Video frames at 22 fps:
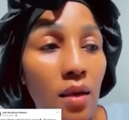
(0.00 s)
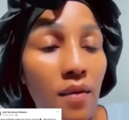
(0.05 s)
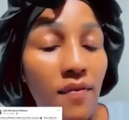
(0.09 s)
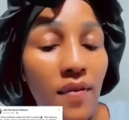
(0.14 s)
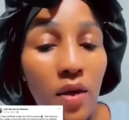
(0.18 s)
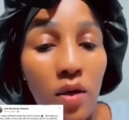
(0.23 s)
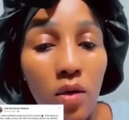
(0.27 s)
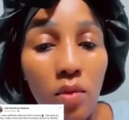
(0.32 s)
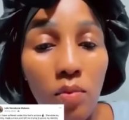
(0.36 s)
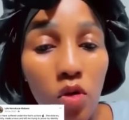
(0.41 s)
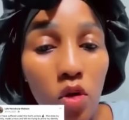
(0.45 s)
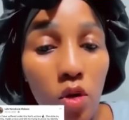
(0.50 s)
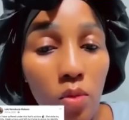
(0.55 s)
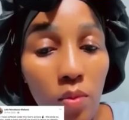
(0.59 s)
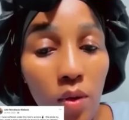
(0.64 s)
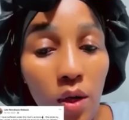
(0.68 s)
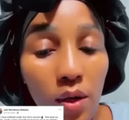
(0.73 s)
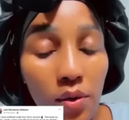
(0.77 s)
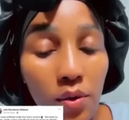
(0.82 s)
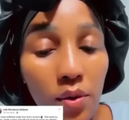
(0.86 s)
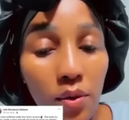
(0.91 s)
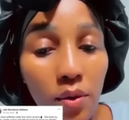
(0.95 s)
Fala
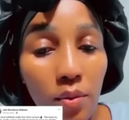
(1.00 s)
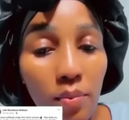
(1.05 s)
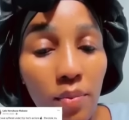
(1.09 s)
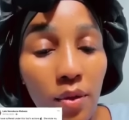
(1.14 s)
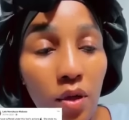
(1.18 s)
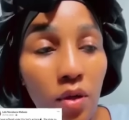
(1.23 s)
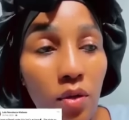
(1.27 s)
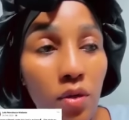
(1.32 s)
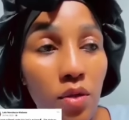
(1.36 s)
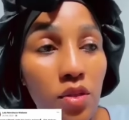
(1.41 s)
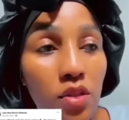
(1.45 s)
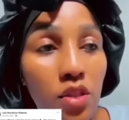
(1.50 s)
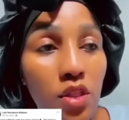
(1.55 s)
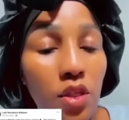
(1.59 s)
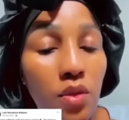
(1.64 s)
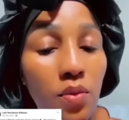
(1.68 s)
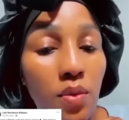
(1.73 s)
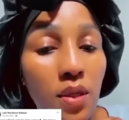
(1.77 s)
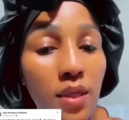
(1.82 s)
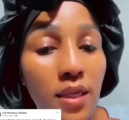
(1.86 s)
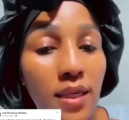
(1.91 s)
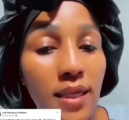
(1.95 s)
umlomo wakho because
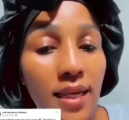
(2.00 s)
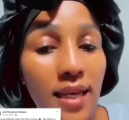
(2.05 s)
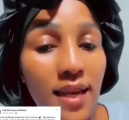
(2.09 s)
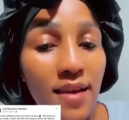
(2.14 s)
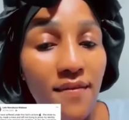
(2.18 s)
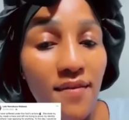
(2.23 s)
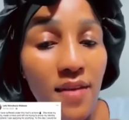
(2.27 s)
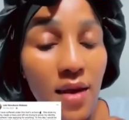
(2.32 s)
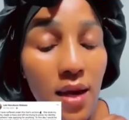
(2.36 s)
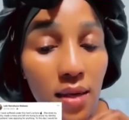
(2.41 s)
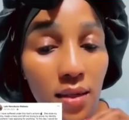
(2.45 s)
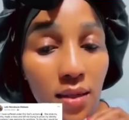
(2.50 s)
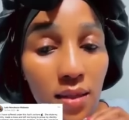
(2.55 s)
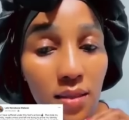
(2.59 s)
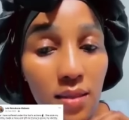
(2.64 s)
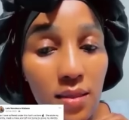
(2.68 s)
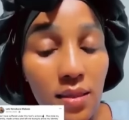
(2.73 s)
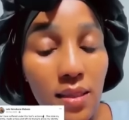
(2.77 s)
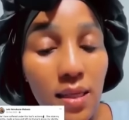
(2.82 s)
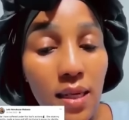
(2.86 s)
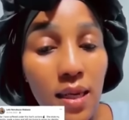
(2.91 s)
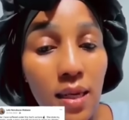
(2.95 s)
you will never
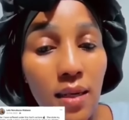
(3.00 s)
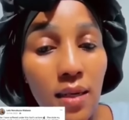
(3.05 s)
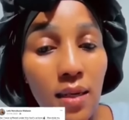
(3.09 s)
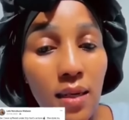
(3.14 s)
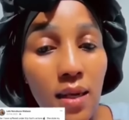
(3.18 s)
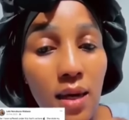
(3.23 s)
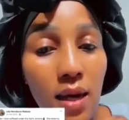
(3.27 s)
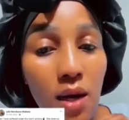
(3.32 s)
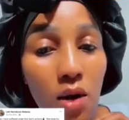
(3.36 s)
understand